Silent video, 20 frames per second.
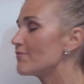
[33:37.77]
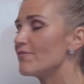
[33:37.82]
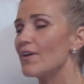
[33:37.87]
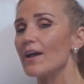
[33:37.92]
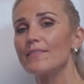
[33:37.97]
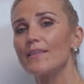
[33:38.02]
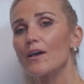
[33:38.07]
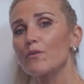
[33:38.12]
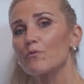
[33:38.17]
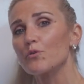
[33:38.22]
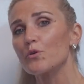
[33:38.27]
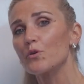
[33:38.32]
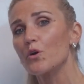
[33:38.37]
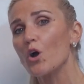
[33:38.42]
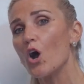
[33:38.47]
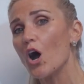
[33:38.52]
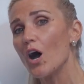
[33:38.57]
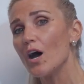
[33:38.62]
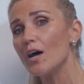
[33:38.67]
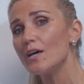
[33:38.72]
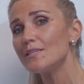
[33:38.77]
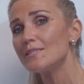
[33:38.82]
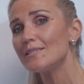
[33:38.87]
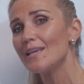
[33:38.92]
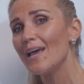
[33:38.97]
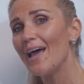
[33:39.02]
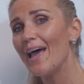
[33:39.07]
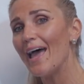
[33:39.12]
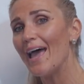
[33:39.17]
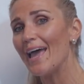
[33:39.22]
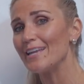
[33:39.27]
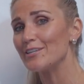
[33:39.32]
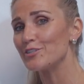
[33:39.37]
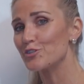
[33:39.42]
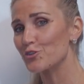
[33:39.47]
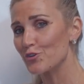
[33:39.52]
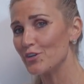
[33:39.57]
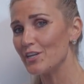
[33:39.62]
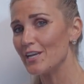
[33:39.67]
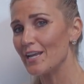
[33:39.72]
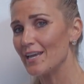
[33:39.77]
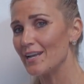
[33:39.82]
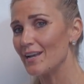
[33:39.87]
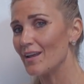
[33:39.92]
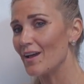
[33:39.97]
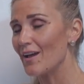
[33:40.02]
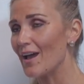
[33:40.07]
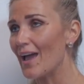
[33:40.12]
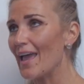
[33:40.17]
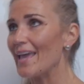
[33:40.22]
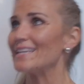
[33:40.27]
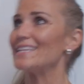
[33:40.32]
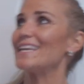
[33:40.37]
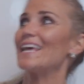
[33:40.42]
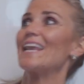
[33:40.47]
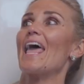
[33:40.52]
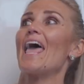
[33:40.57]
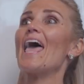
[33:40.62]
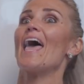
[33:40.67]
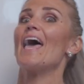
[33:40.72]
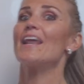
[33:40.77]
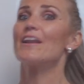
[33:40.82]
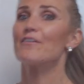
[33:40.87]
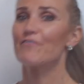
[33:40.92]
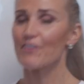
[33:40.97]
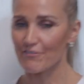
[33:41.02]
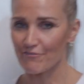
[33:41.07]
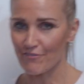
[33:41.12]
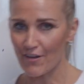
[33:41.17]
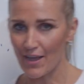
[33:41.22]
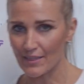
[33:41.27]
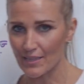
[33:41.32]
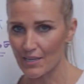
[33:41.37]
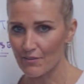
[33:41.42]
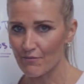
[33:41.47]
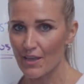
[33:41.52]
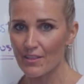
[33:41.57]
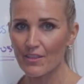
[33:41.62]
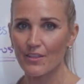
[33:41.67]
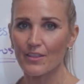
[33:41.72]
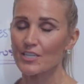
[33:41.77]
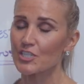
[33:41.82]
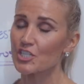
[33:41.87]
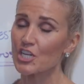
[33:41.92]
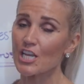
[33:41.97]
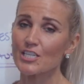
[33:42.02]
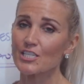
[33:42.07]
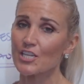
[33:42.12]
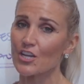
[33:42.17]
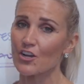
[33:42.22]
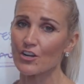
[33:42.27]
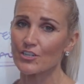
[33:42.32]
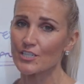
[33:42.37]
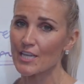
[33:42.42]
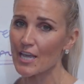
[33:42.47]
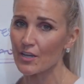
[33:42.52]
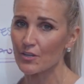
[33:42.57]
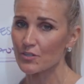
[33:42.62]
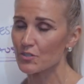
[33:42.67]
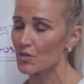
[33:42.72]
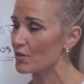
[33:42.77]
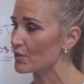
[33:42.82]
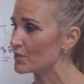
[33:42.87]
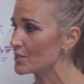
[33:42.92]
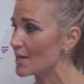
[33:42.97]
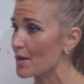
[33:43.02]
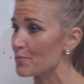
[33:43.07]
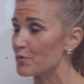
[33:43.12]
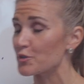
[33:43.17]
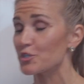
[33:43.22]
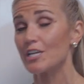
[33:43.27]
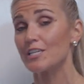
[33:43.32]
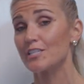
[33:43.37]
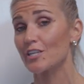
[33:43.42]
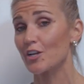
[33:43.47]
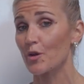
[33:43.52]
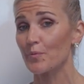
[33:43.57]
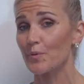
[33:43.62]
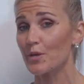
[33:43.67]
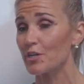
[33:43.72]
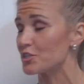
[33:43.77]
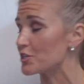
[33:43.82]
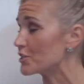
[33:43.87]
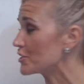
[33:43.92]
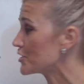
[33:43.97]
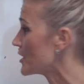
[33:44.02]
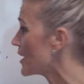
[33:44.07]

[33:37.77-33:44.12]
find that root cause and treat it and get ahead of it finally, rather than chasing our tails all the time or chasing our patients'